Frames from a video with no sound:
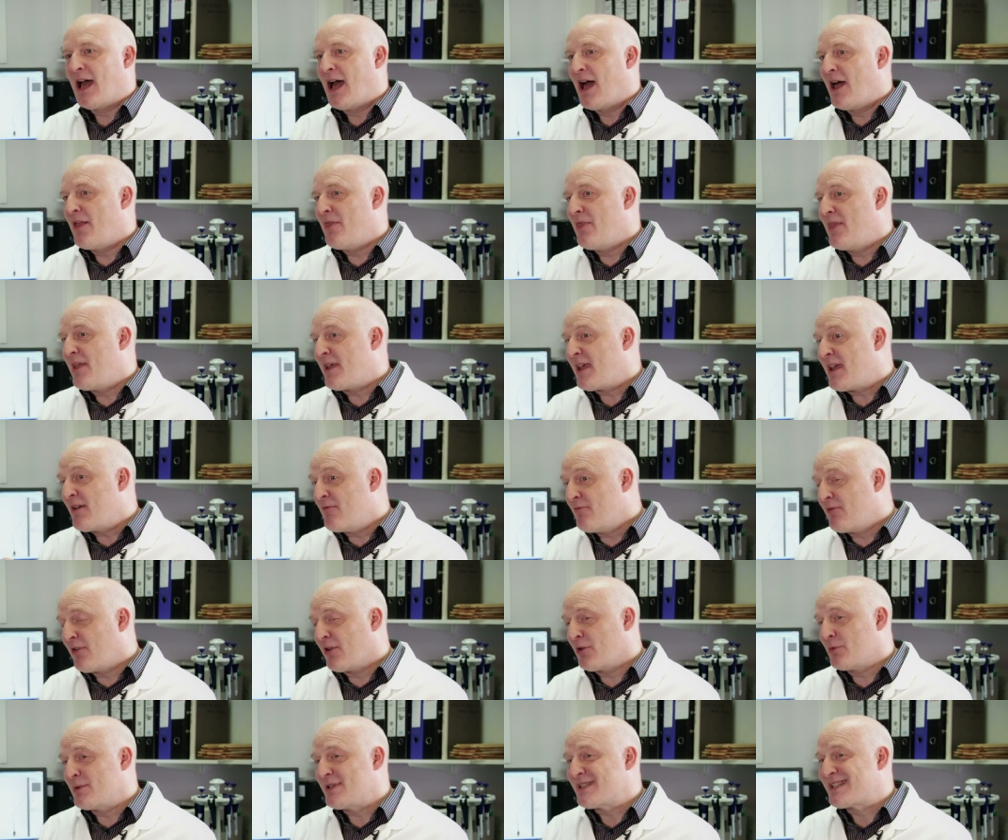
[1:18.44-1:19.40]
And the
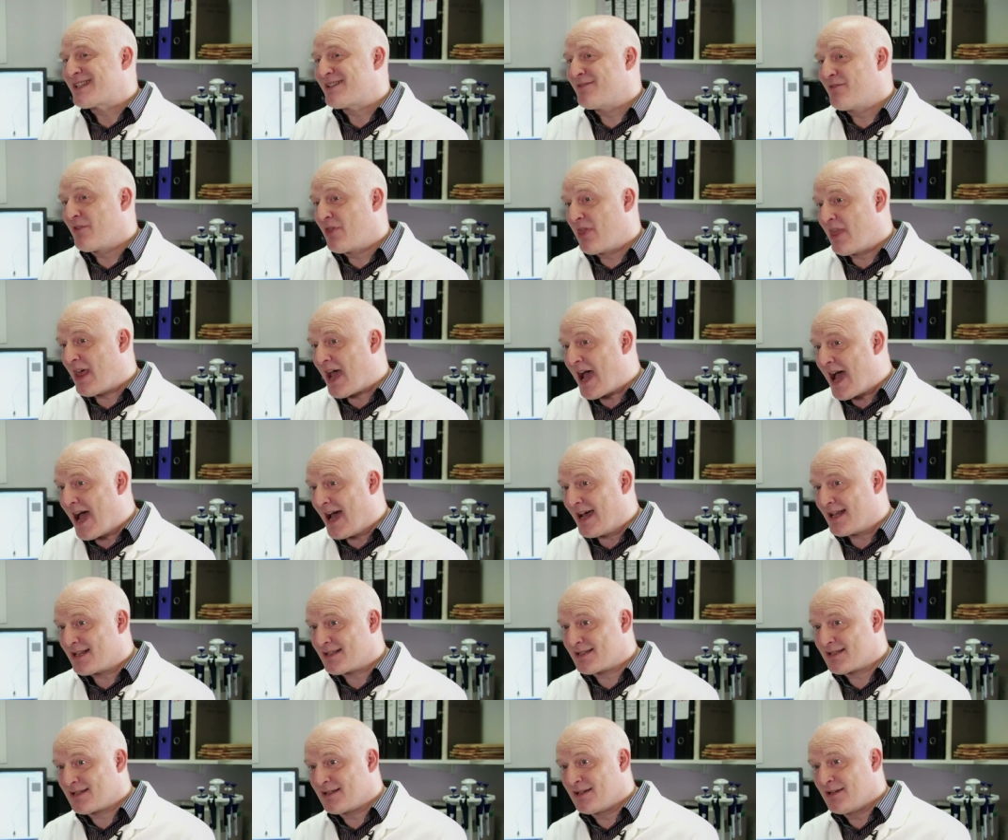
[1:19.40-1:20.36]
influence of
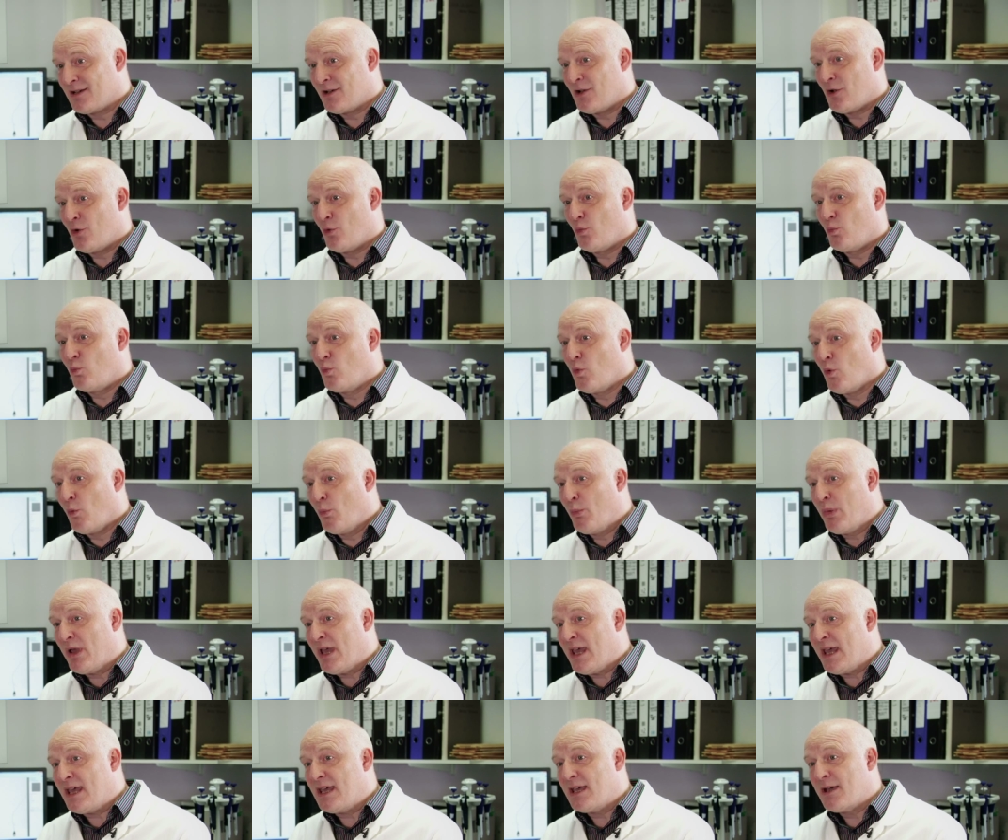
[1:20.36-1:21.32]
that will
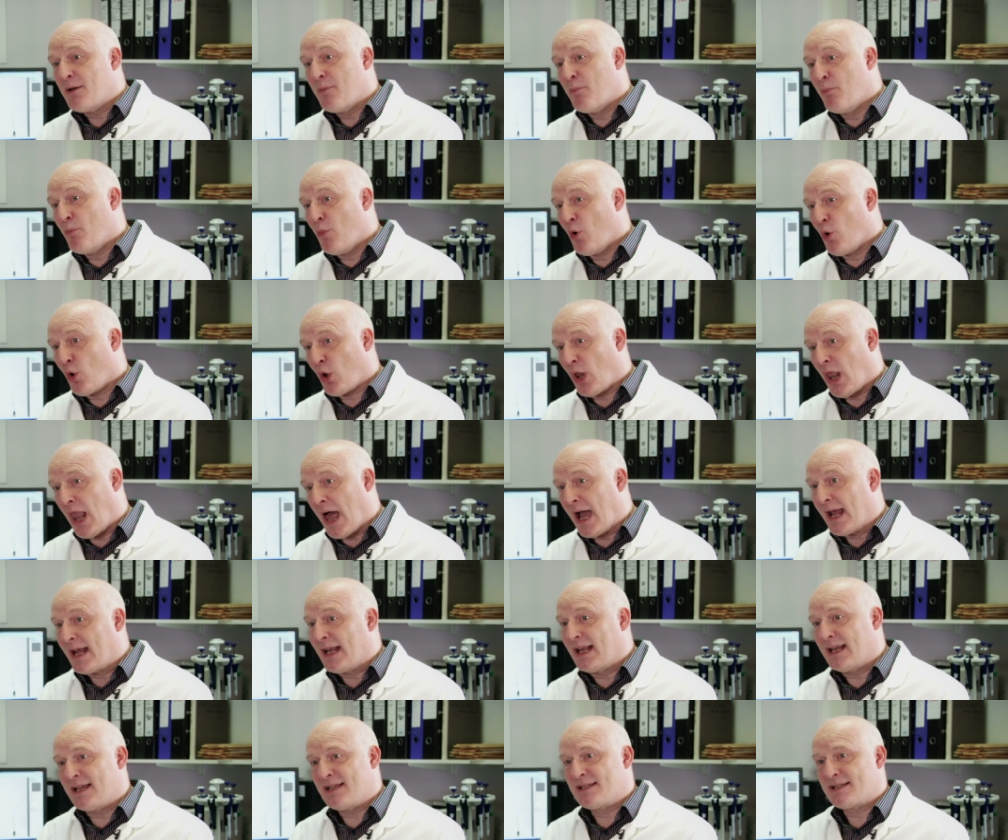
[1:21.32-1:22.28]
be more
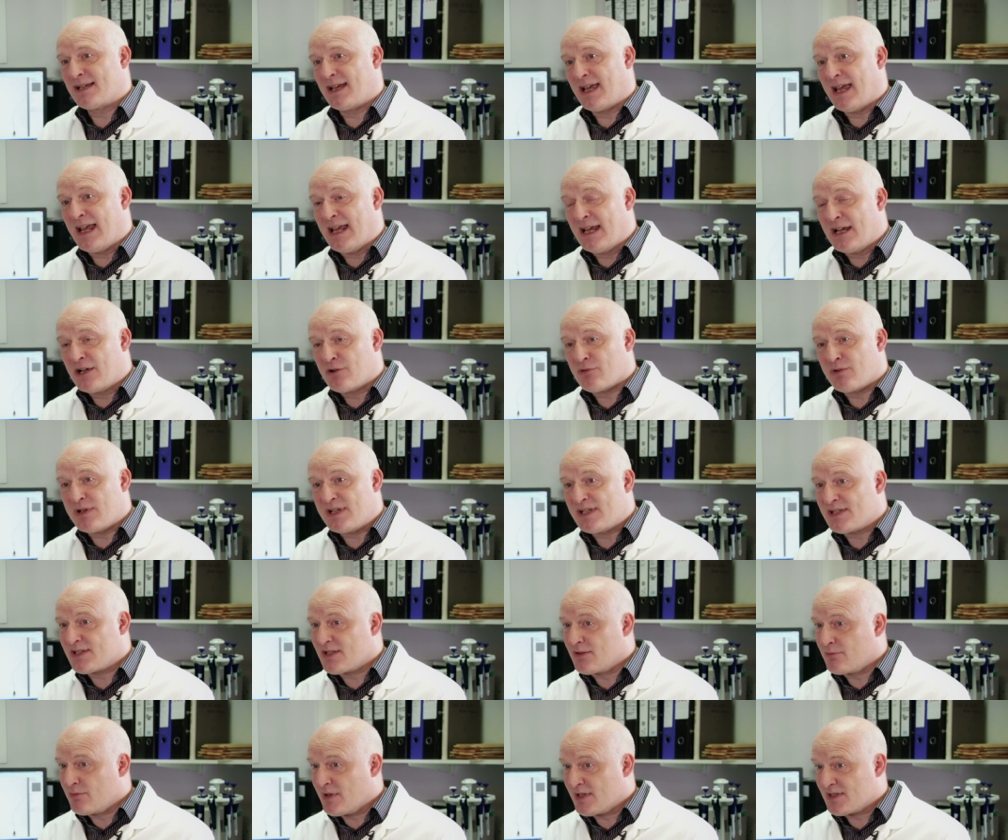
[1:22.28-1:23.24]
likely to
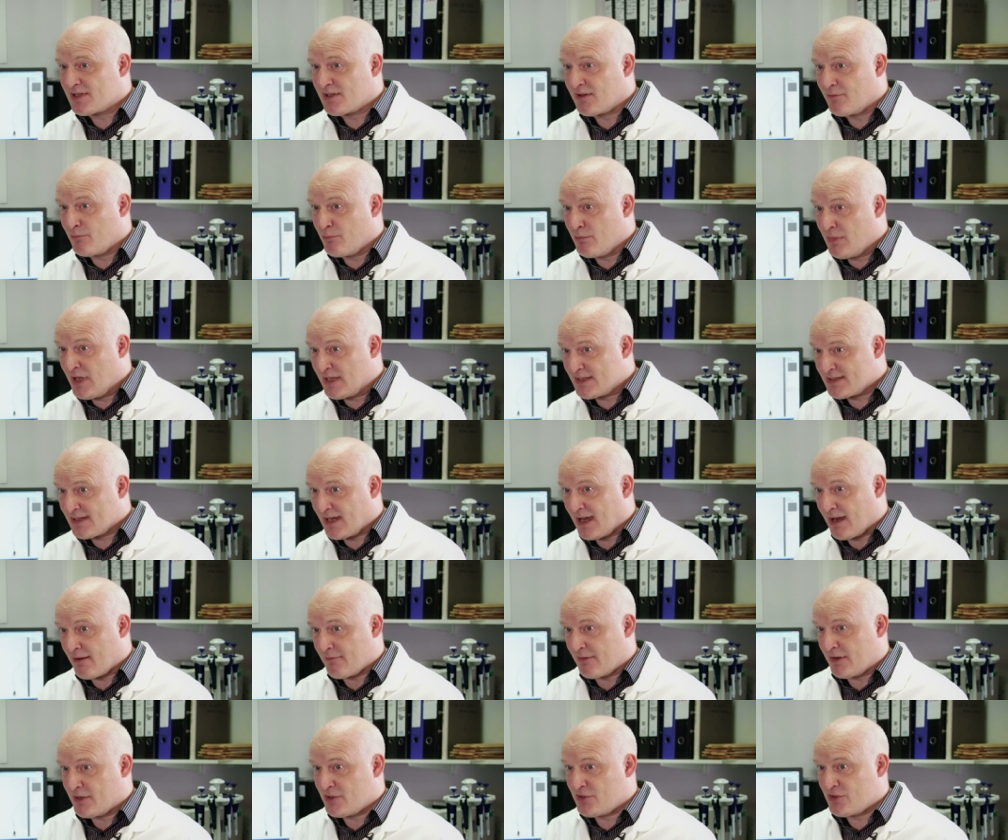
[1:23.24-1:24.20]
increase the risk of
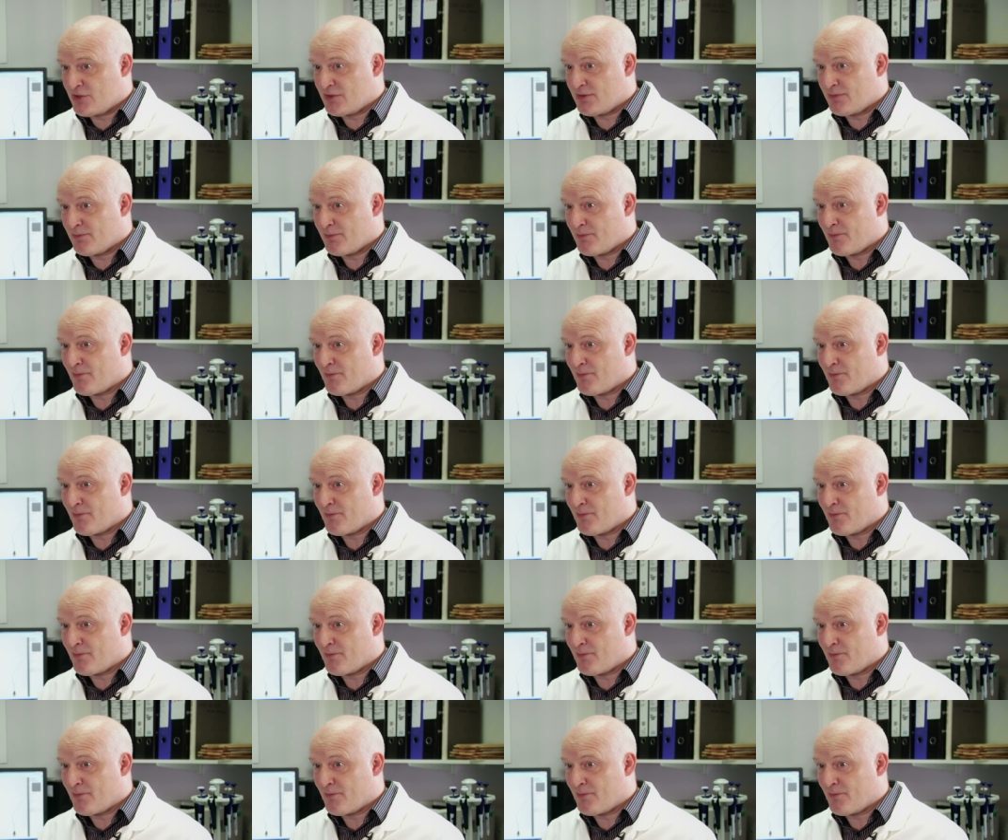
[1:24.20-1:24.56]
miscarriage